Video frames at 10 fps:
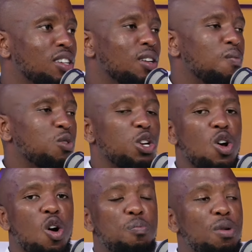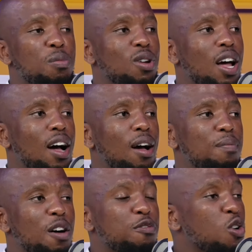Eish. You know, people are,
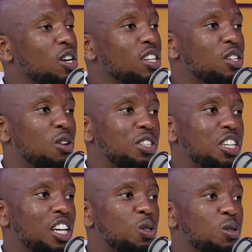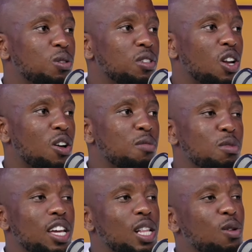are falling in the church. You know,
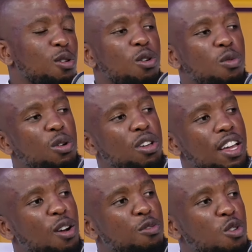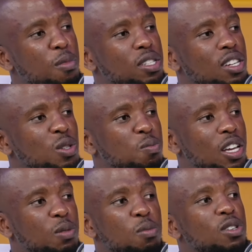immediately when you, when you get out of your message
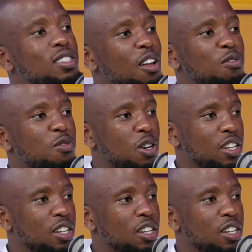space, people start falling.